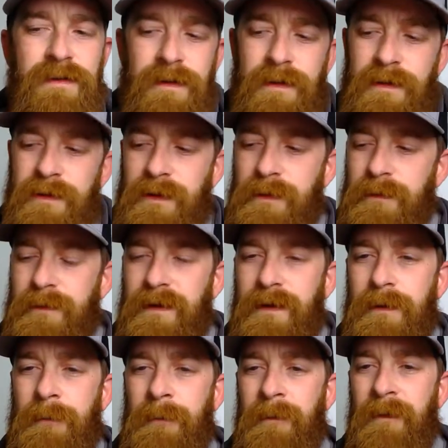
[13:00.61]
the other day?
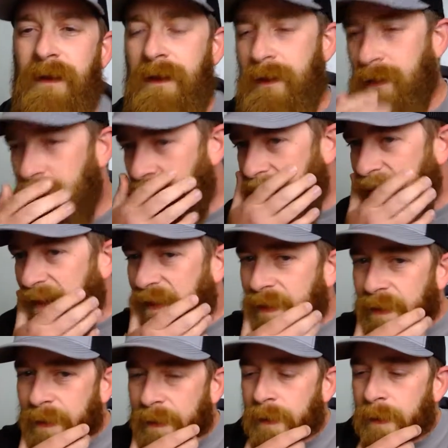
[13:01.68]

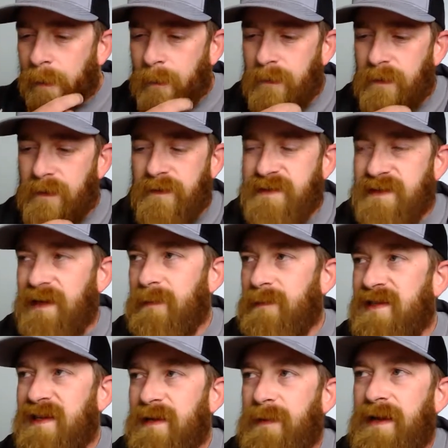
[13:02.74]
One of those
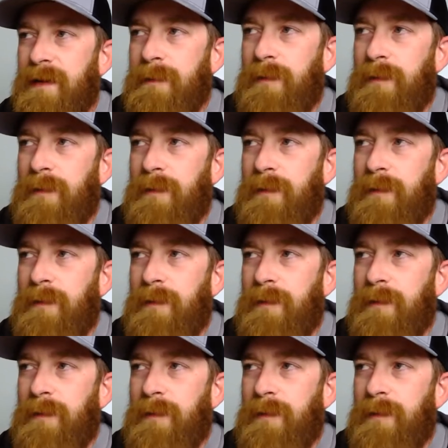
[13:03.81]
MTB